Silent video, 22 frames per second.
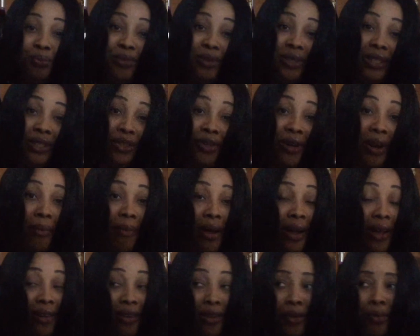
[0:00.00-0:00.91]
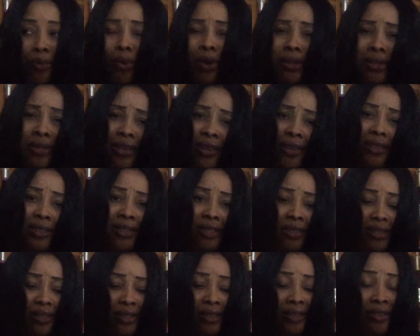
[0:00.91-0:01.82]
The drama, it was not
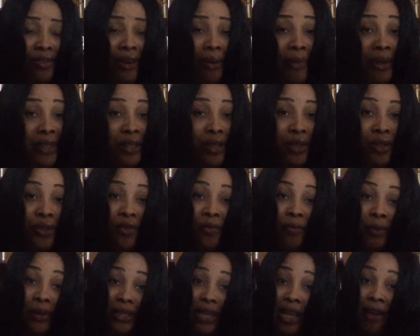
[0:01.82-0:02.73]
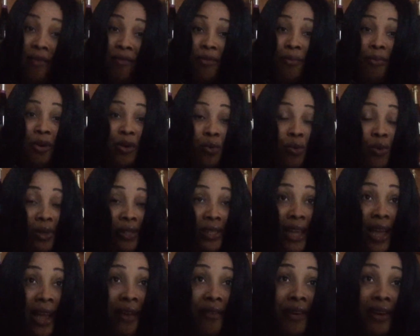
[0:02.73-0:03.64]
drama sort of, but everybody was
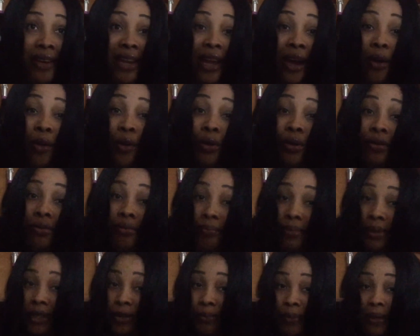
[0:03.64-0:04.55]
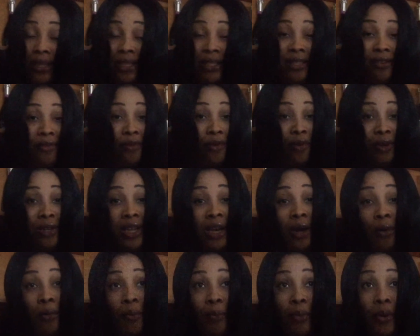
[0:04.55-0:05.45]
airing their own perspective or their
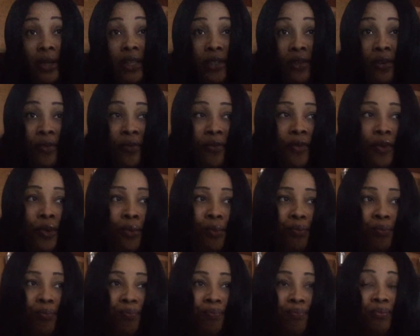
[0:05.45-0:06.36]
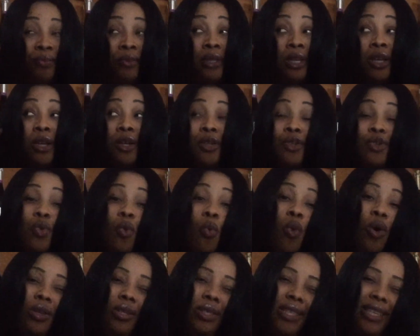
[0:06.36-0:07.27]
own point of view. So
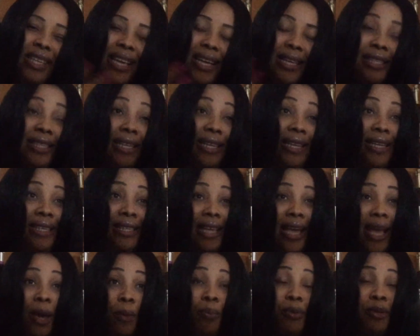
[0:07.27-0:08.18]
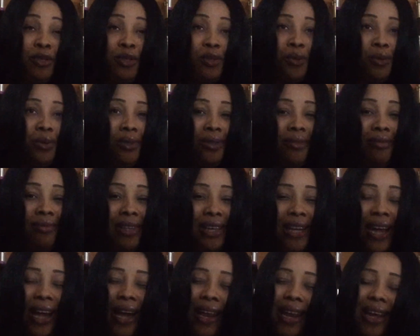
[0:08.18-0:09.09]
watching yesterday's episode
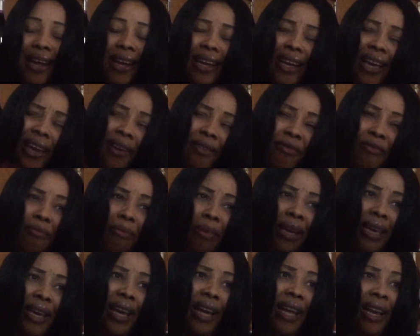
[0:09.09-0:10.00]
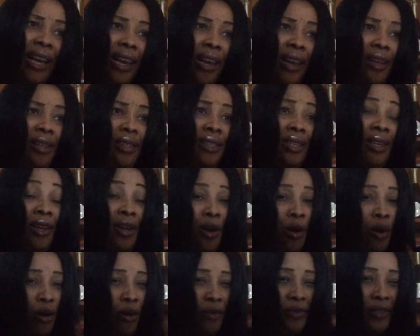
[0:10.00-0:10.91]
kind of gave me a lot
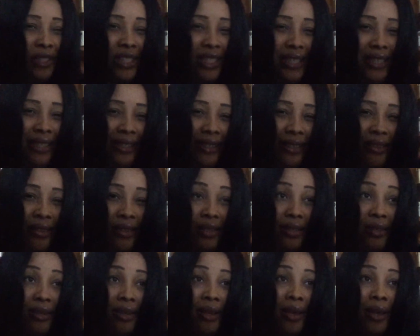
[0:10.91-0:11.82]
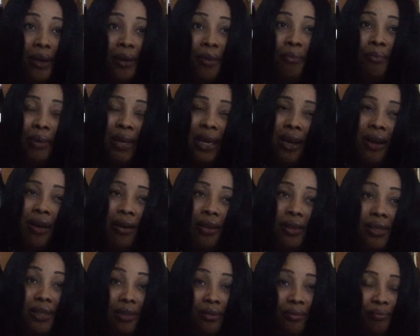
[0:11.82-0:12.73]
of chills
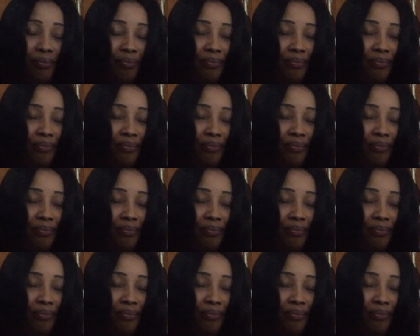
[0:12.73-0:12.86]
because